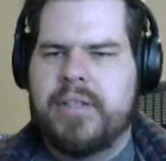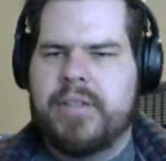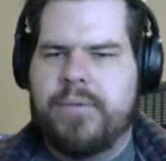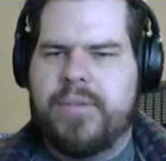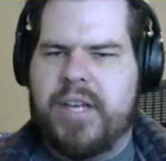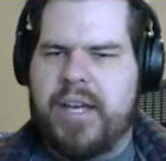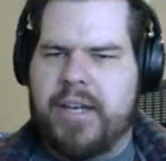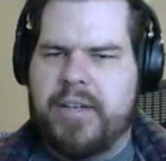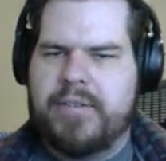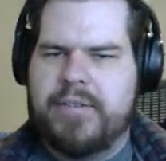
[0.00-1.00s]

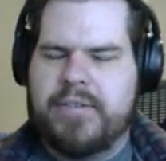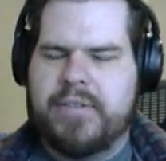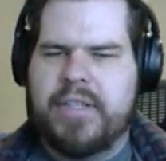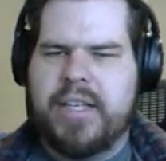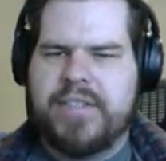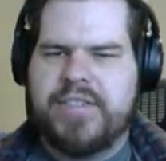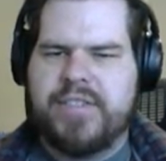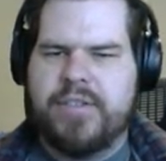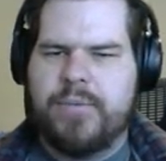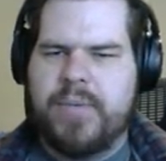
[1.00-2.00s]
Okay. Yes,
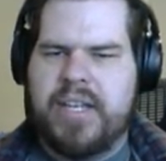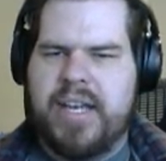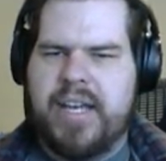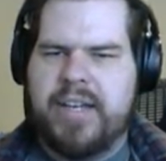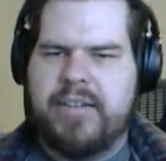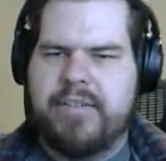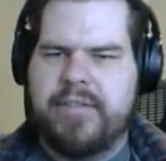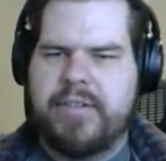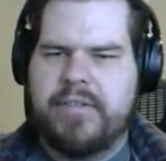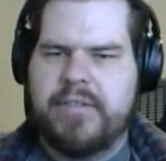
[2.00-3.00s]
so we have
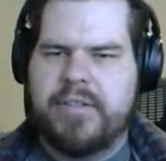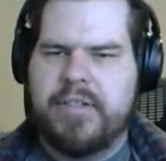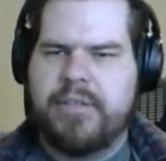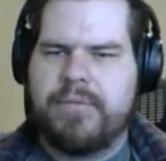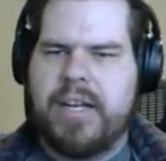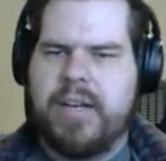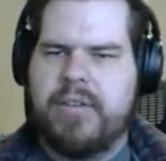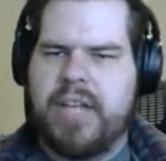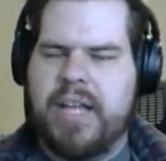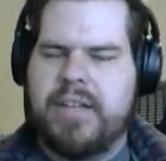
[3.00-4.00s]
a look
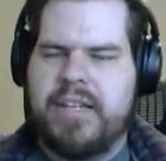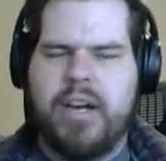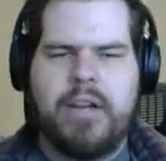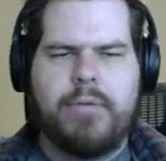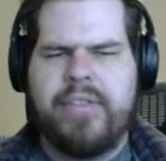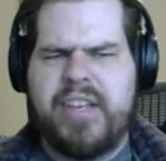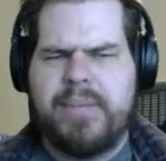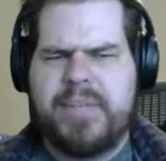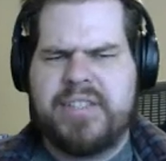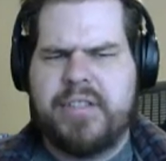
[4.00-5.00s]
around, and the awkward thing
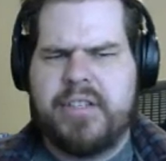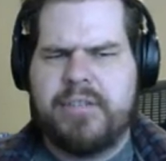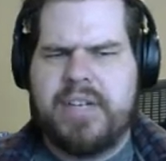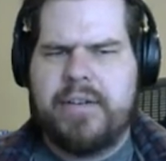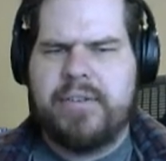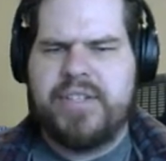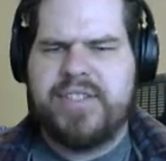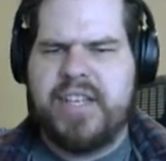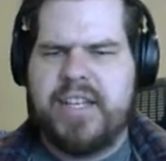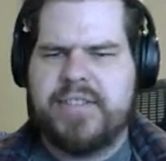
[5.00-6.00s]
about the look around is
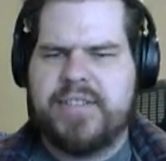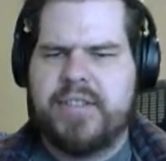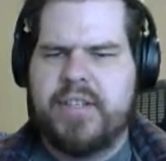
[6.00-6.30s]
that